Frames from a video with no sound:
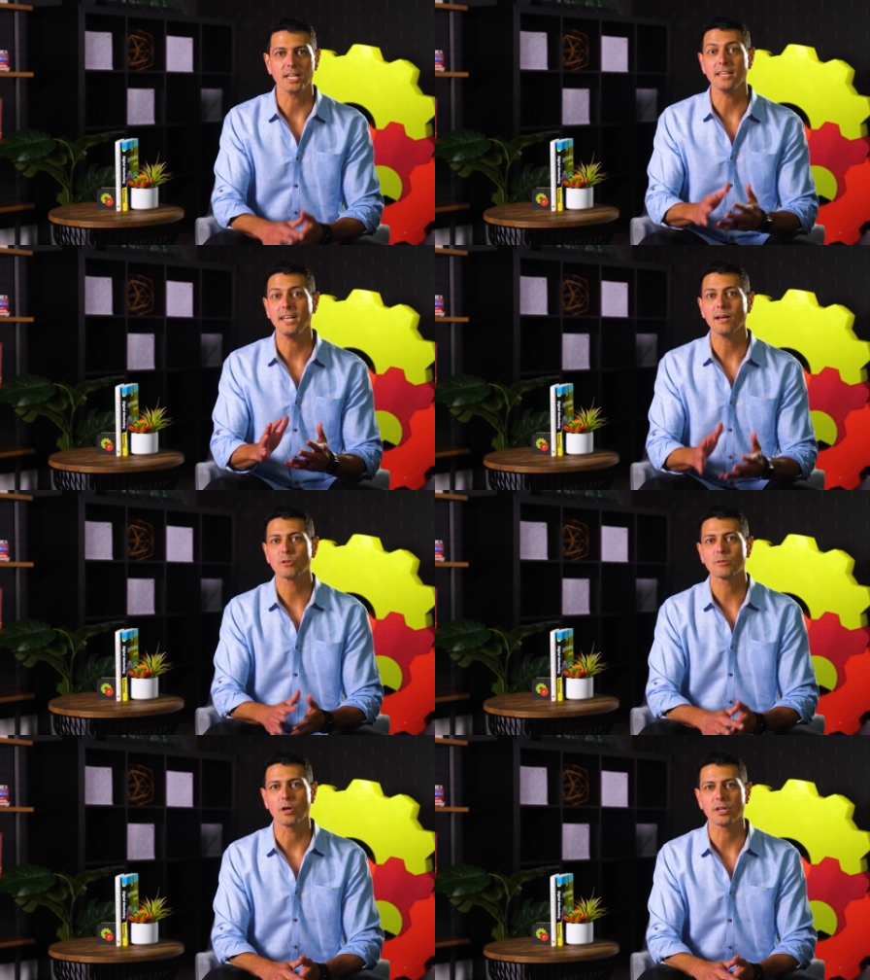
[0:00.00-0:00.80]
and
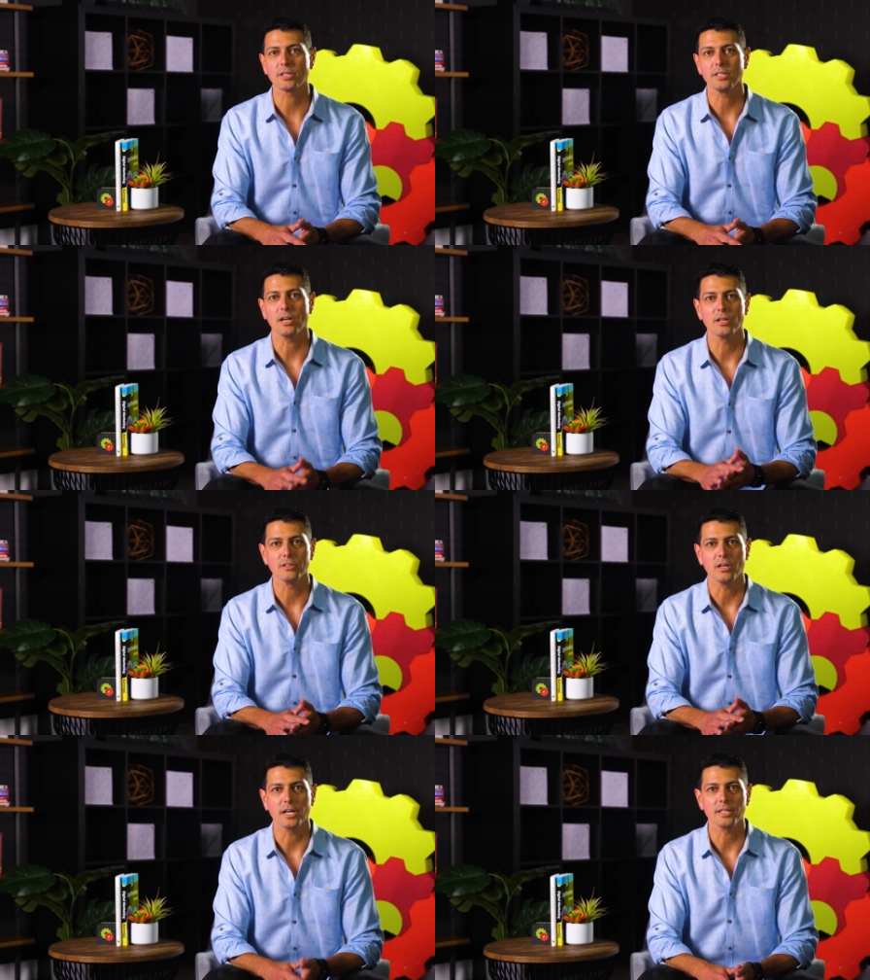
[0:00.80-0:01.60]
network marketing
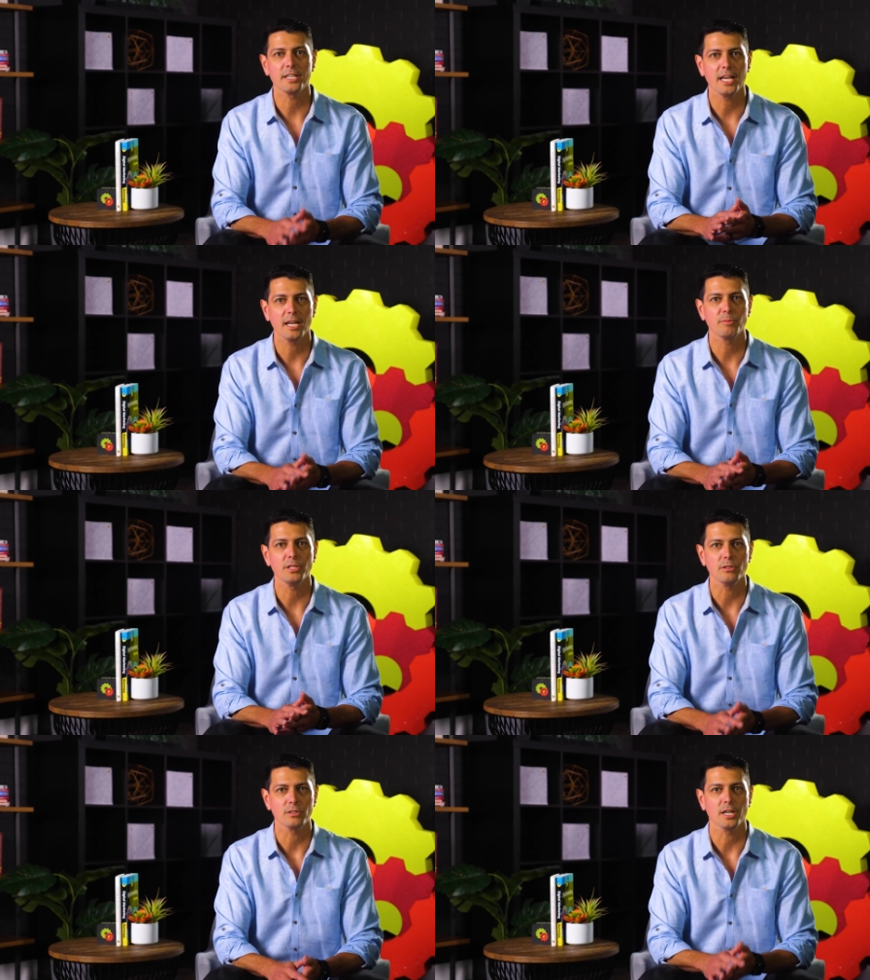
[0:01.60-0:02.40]
online can be
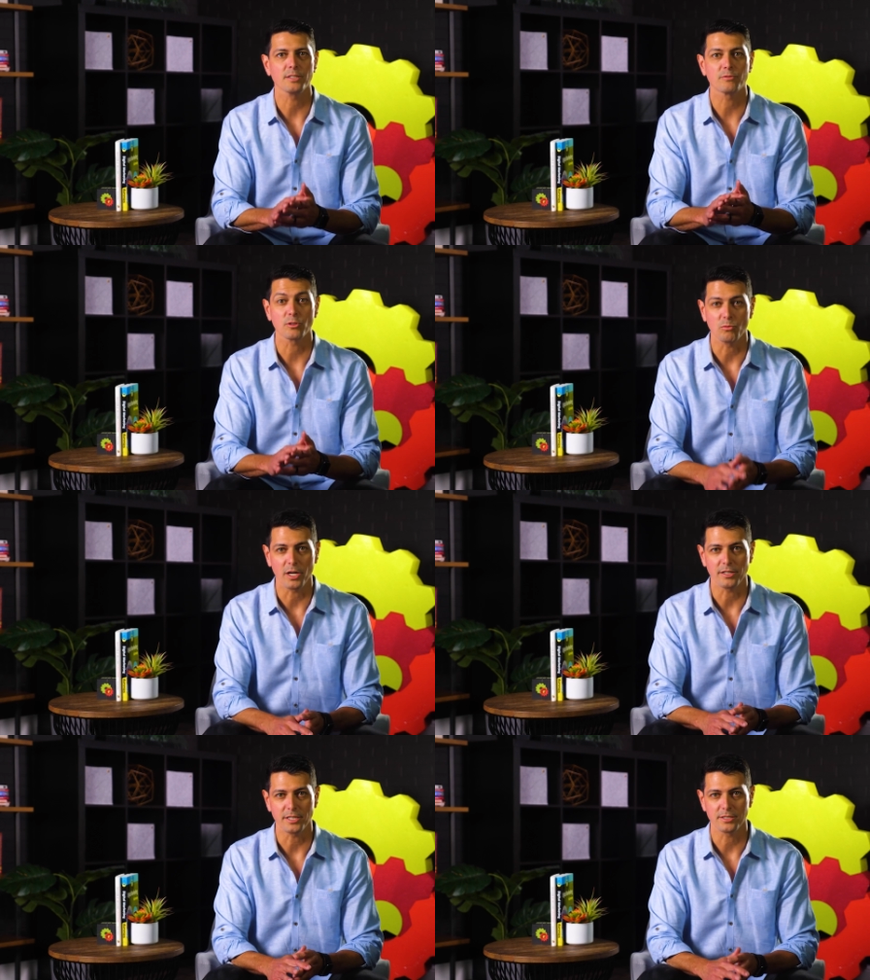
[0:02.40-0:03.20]
utilized for
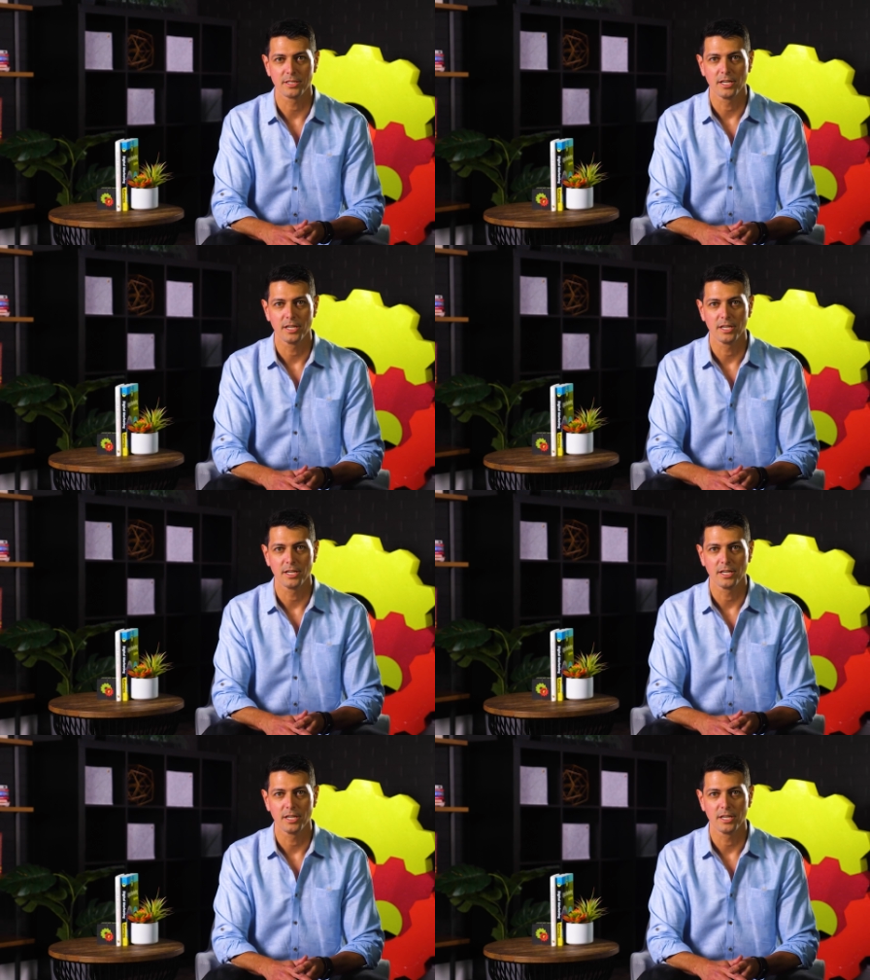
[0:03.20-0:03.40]
awareness.